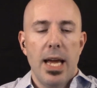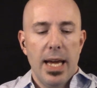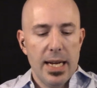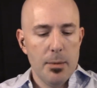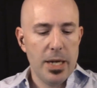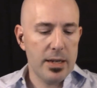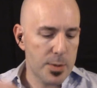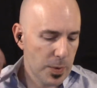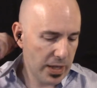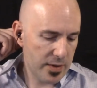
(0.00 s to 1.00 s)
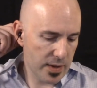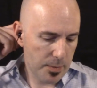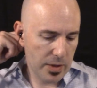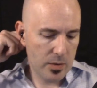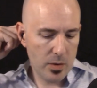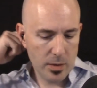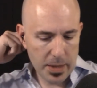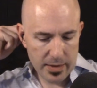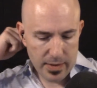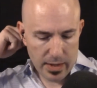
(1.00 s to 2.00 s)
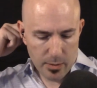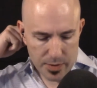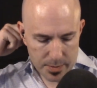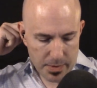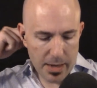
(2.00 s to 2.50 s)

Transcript: And let me explain something to you about terrorism.